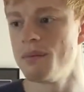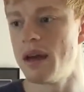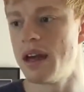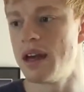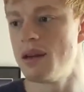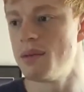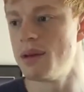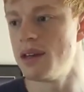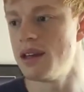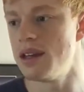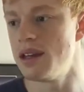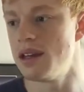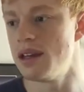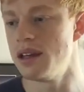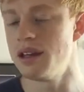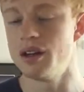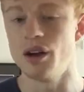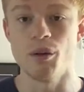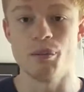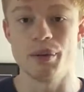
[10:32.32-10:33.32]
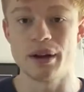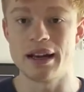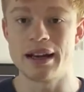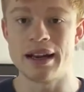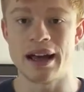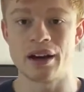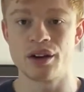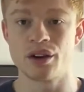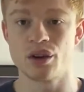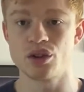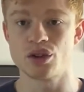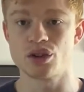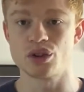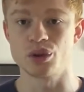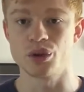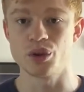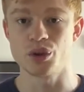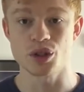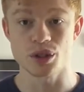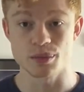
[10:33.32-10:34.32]
maybe you know a bit of Nando's
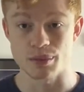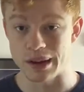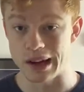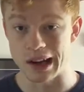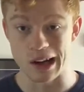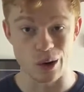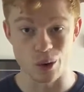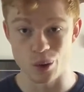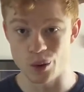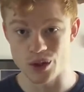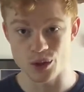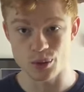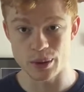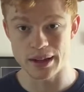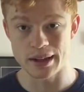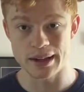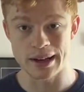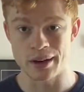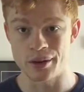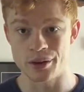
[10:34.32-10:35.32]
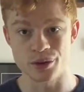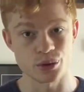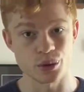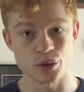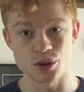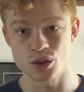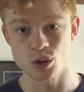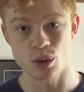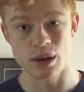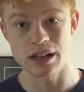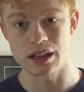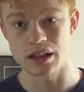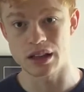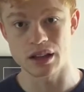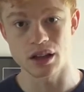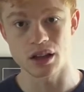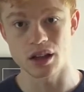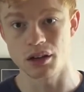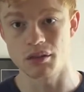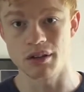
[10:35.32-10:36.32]
sauce, but I always weigh the Nando's sauce. 20 to
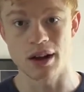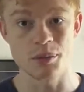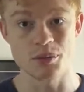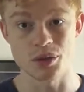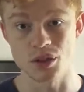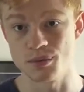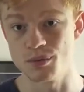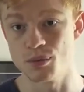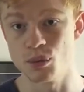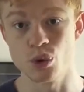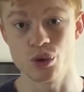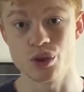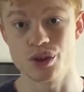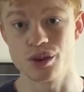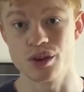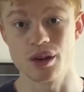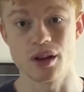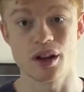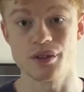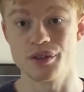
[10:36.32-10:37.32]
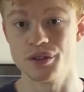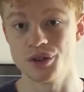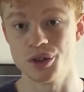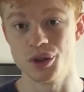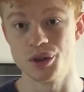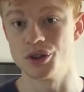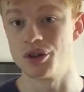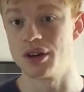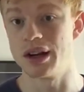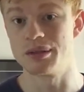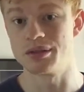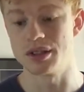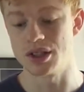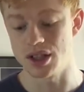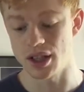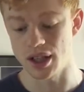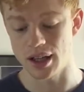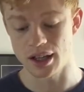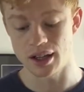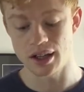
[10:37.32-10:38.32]
30 grams is more than enough for 200 grams of
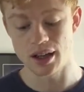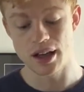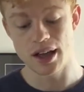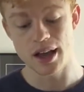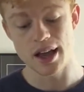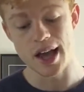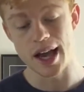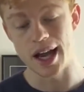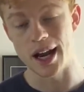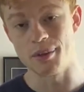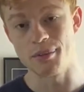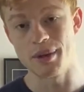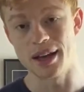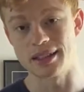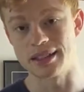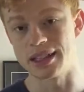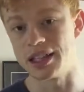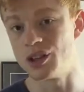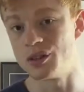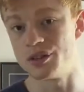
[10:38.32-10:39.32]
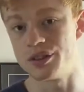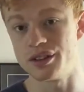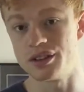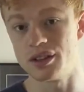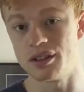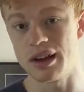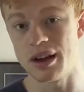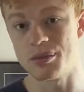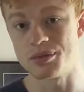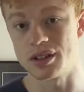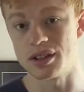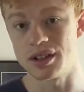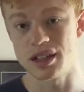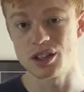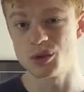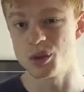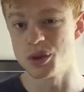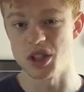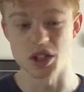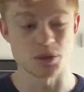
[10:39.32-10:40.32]
chicken, and I mix it in with 50 grams of
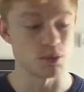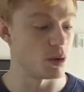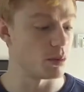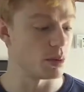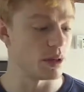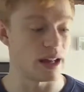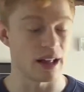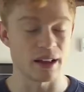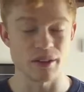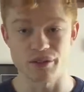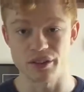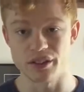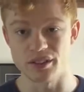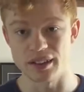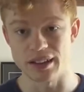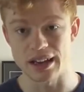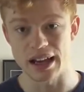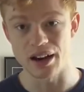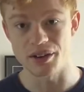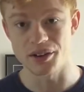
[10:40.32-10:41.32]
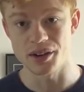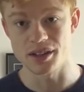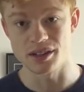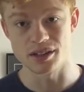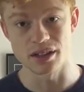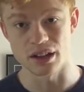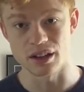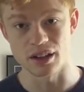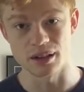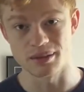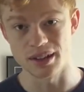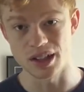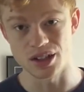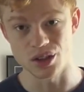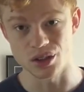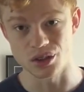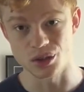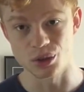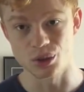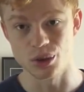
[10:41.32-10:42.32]
this, which is probably like 50 calories, nothing
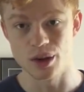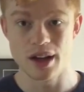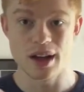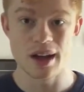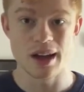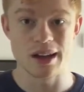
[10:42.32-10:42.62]
much at all.